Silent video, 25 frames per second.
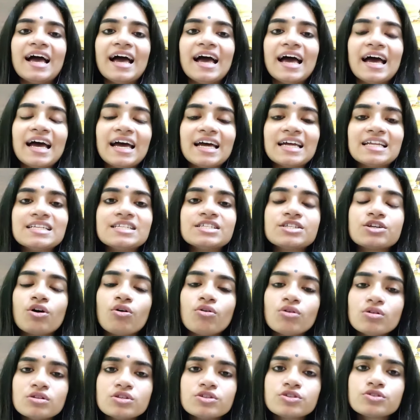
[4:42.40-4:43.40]
And
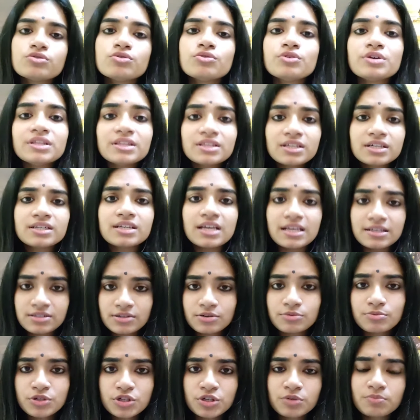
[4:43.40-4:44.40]
also, in the
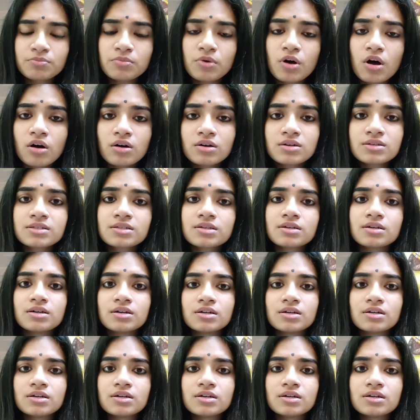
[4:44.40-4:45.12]
description box,